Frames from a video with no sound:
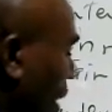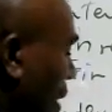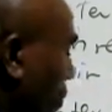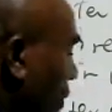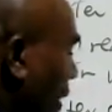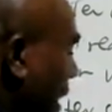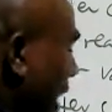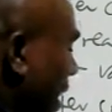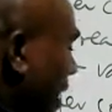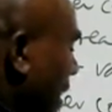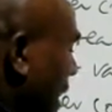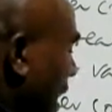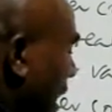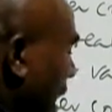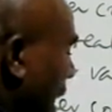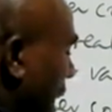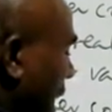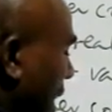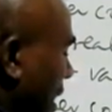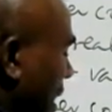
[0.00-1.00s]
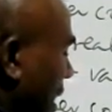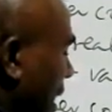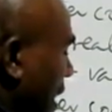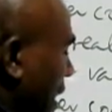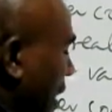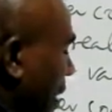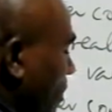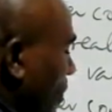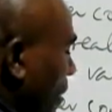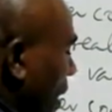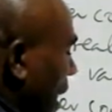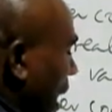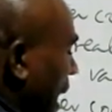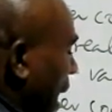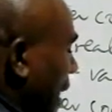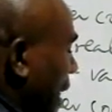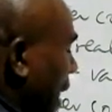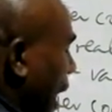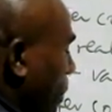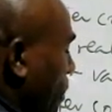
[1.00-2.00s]
transfers the asset
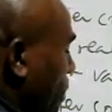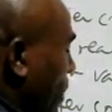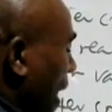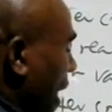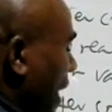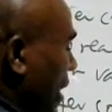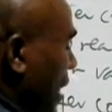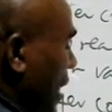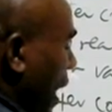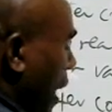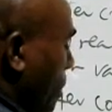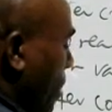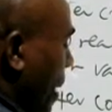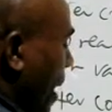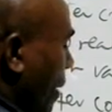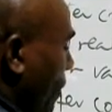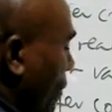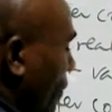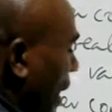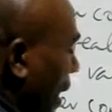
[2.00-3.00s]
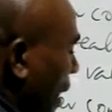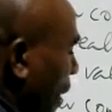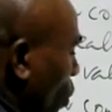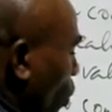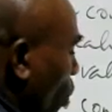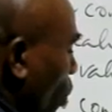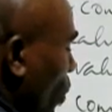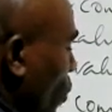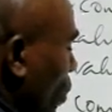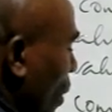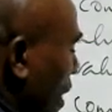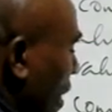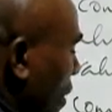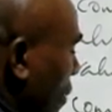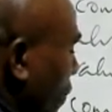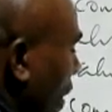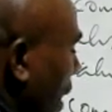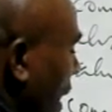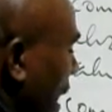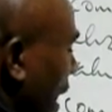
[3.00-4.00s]
at a price above, like you will
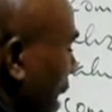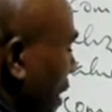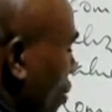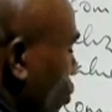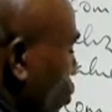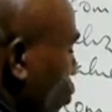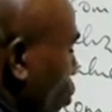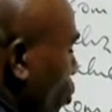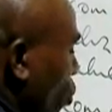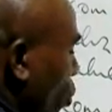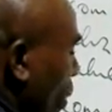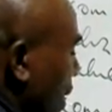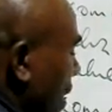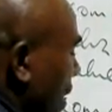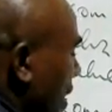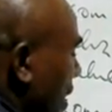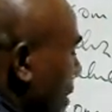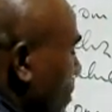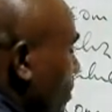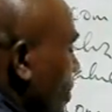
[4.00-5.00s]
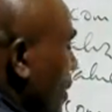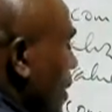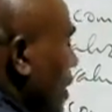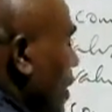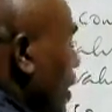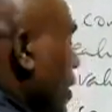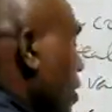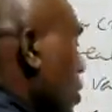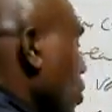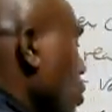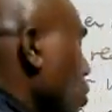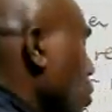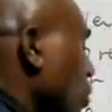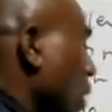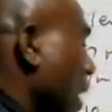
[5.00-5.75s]
transfer at 220. You